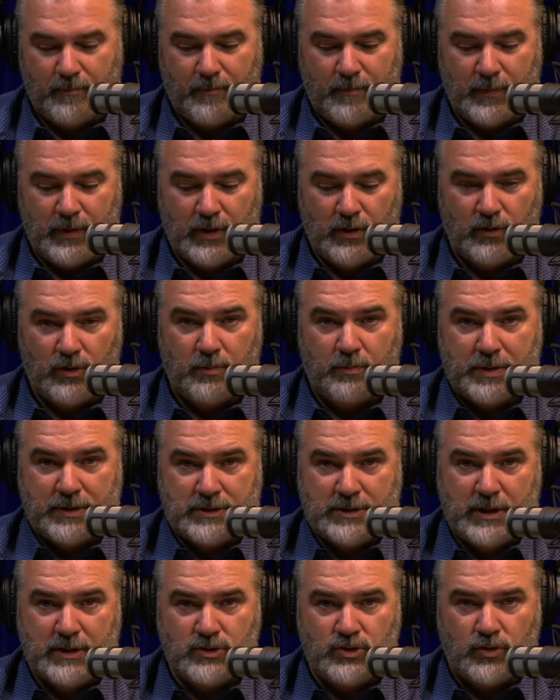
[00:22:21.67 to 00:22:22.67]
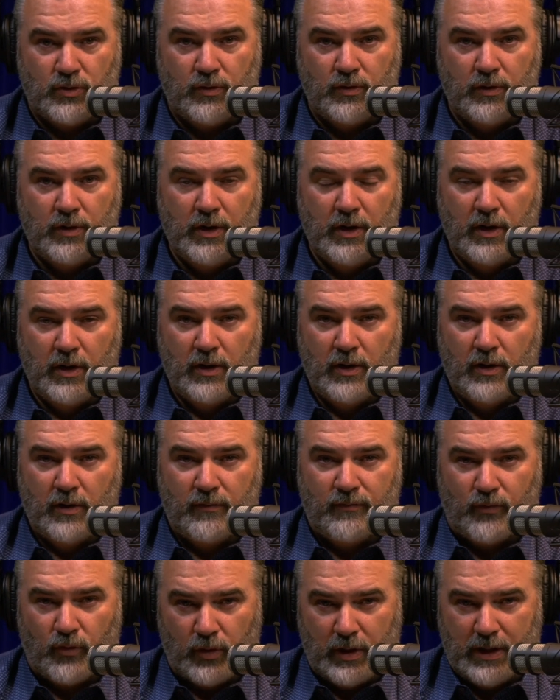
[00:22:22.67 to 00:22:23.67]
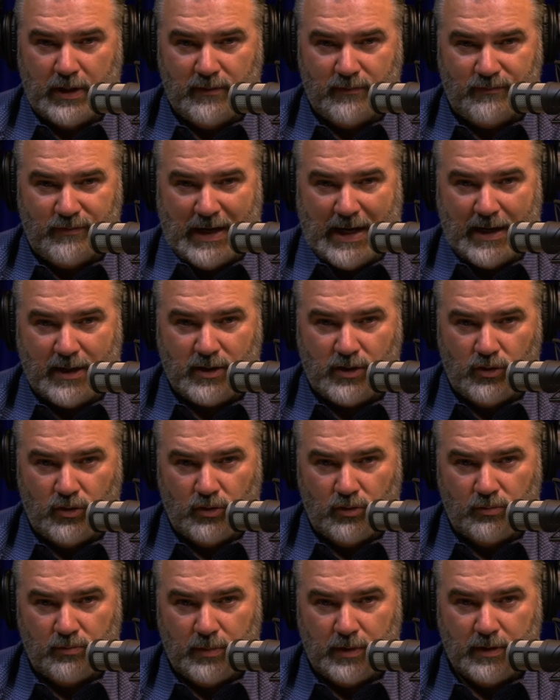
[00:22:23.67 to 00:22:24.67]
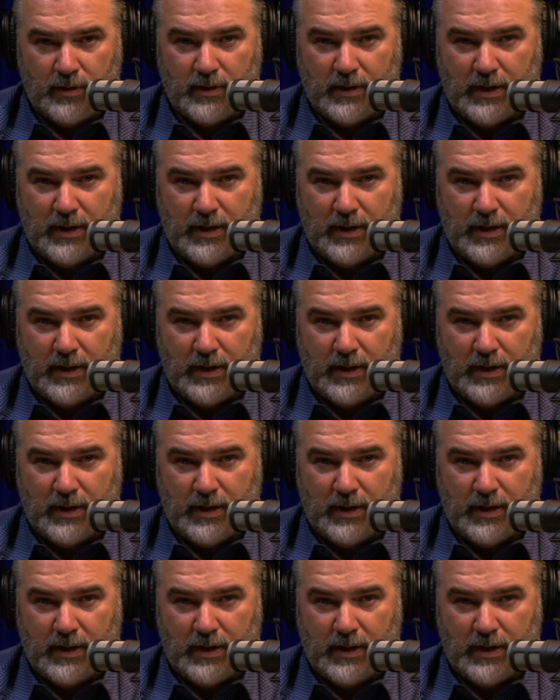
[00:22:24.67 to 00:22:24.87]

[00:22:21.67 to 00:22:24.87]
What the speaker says: you know, the potential for a vacuum